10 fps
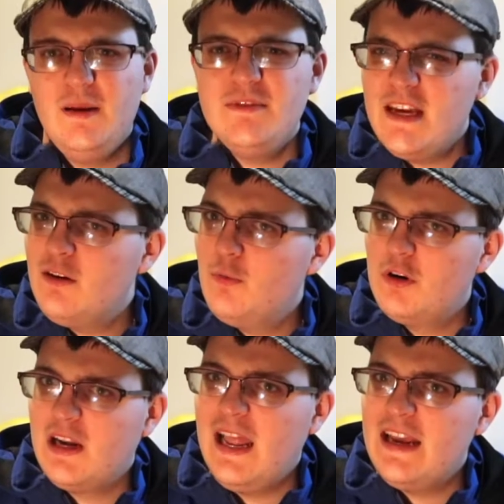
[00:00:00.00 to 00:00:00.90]
I'm saying the
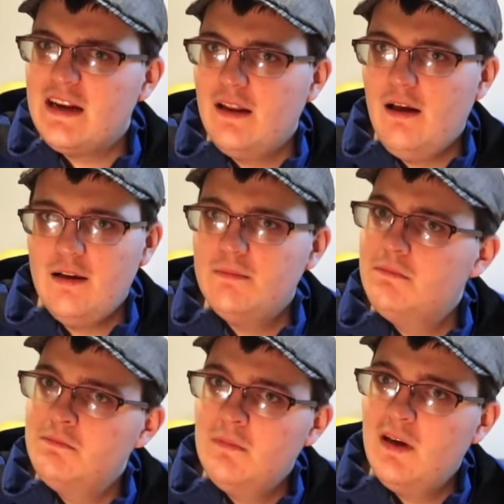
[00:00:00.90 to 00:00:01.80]
word like a lot.
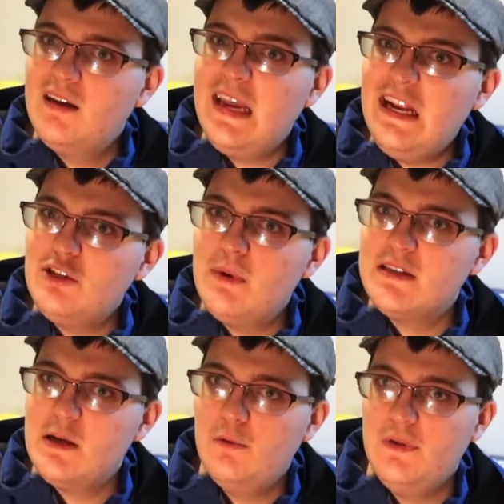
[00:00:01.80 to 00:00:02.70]
Catch
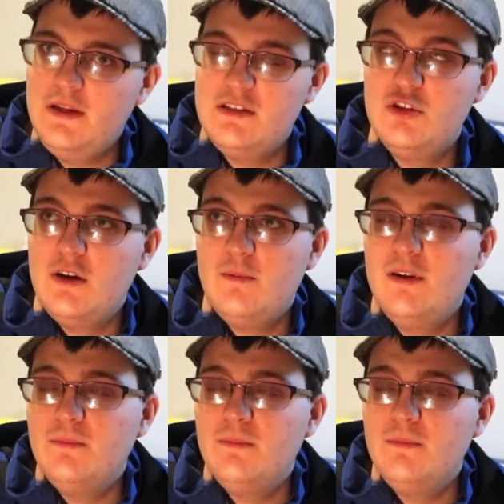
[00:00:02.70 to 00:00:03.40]
myself, ladies and gentlemen.